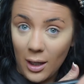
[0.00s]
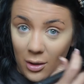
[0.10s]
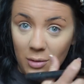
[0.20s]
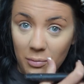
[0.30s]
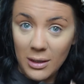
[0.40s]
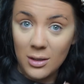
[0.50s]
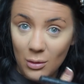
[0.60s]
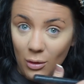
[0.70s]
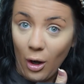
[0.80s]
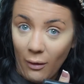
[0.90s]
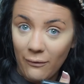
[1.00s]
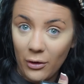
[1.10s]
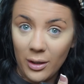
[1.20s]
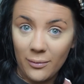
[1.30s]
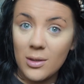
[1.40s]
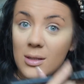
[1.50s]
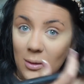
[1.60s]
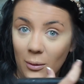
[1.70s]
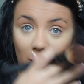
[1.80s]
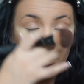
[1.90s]
I could be doing a lot for you.
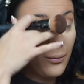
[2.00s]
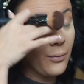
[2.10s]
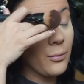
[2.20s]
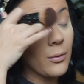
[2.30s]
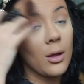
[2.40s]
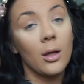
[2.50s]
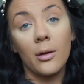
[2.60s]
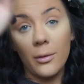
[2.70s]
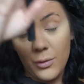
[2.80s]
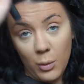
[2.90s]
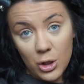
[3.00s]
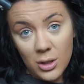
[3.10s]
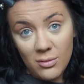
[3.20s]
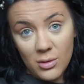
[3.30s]
So, if you watch this from